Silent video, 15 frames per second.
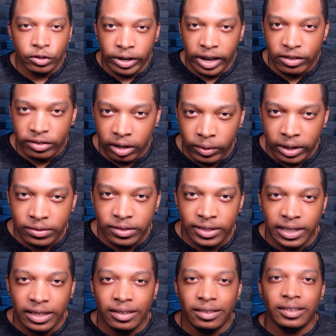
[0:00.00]
change that we've
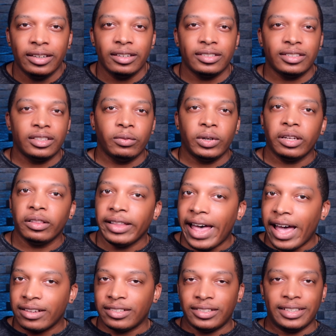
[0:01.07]
seen is the
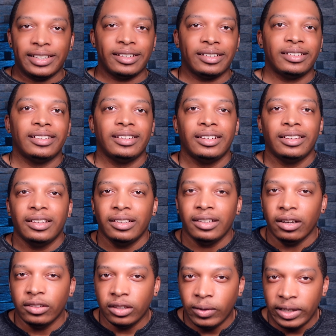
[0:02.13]
relaxing
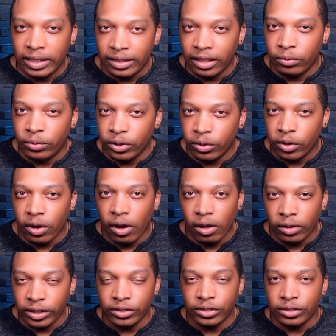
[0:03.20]
of the way that they view
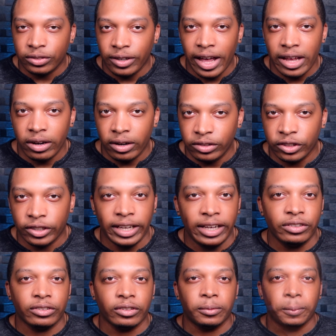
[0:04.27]
college, higher
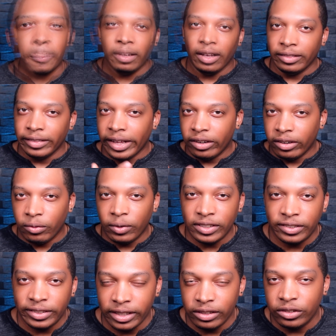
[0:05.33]
education. A letter was
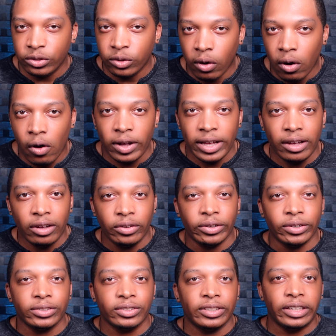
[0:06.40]
sent to all
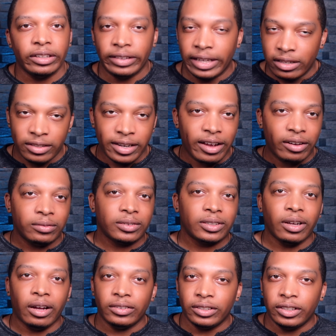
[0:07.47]
elders and it leaked out,
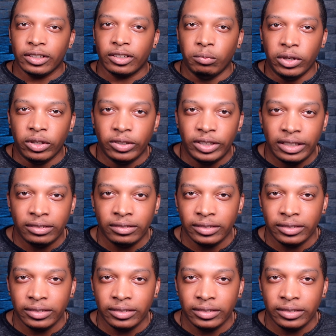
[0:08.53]
got into the community,